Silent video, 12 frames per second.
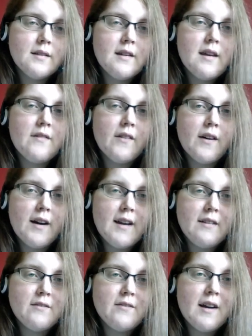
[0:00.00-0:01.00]
if
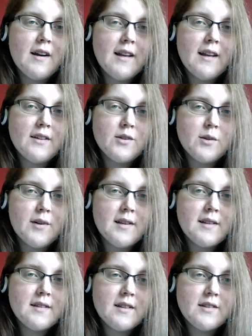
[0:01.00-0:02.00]
I really enjoy
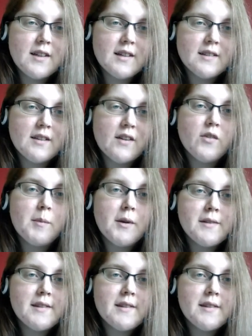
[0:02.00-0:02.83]
stitching Silver Moon